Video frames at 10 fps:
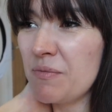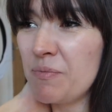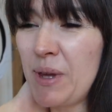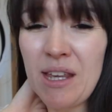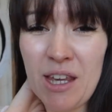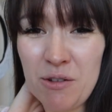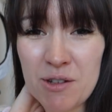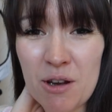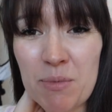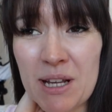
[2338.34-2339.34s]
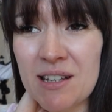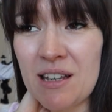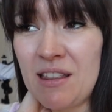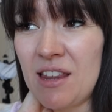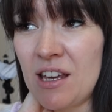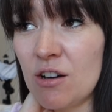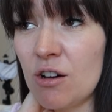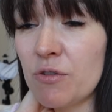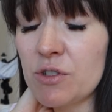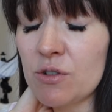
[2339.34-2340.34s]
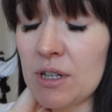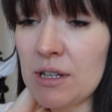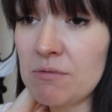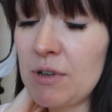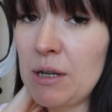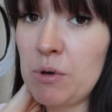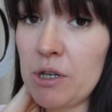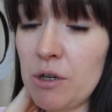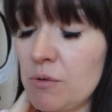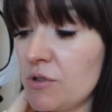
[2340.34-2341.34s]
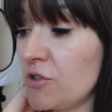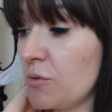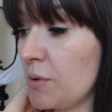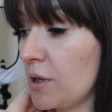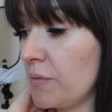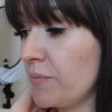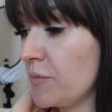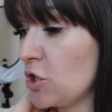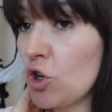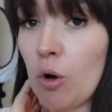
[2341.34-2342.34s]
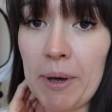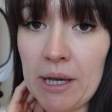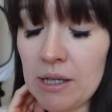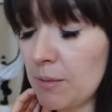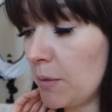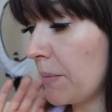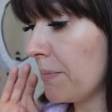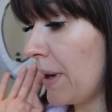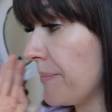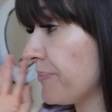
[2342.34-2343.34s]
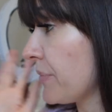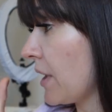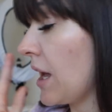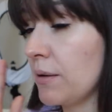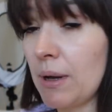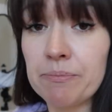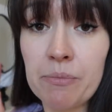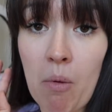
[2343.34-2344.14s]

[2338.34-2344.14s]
B&Q's the only place I can think of. It's not like really want to go super shopping at the moment. But anyway,